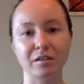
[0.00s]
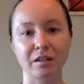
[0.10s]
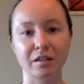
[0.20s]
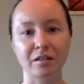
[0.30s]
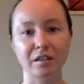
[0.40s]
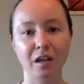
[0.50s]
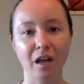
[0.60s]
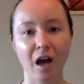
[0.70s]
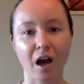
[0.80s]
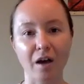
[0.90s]
And
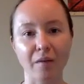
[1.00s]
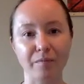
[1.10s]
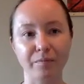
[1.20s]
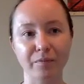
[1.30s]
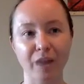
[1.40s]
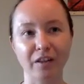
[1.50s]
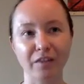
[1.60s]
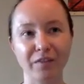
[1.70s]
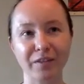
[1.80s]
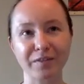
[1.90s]
I love
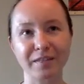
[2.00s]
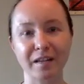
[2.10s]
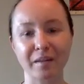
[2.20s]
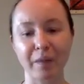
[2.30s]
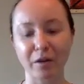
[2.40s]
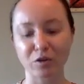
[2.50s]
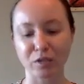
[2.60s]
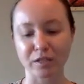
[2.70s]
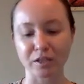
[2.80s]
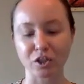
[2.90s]
that you said about
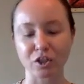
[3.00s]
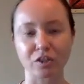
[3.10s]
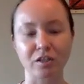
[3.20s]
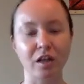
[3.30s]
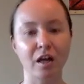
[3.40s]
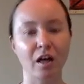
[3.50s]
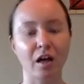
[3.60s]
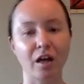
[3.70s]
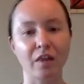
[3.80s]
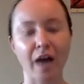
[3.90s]
transitions.
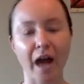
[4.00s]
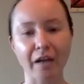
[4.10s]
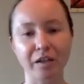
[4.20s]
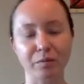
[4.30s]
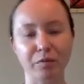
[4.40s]
The highest